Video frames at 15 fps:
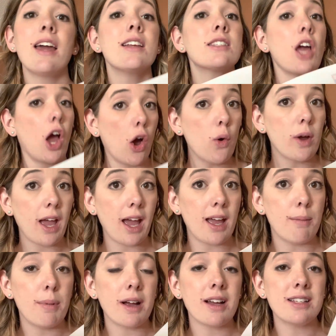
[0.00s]
is okay
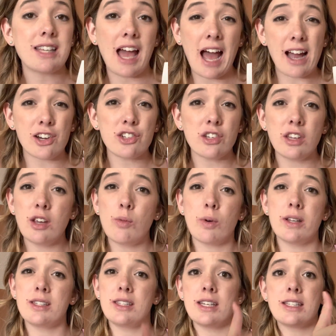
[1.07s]
because actually
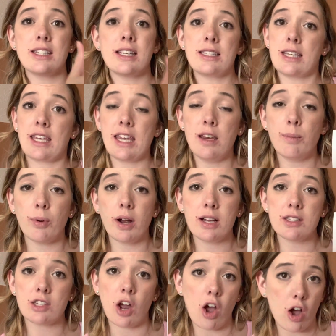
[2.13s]
once this is heat
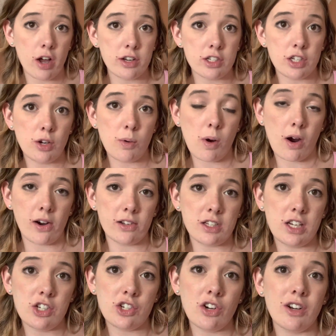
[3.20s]
pressed onto our
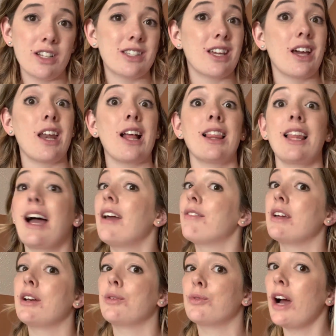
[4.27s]
t-shirt, it's gonna
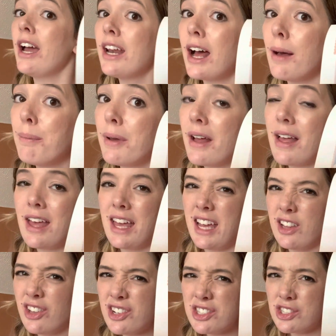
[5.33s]
liven right up. It
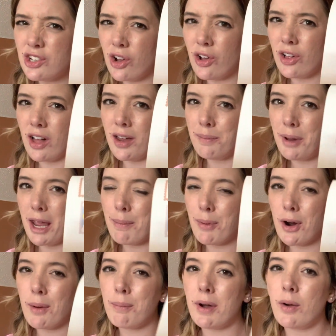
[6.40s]
looks dull on
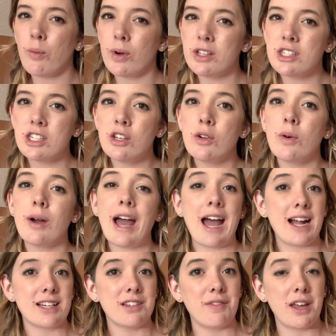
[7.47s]
paper, but once you
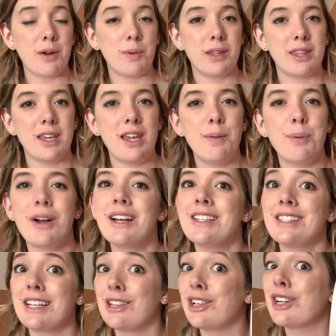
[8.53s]
activate it with the heat press,
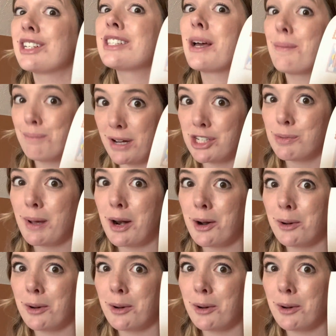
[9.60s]
it looks much better.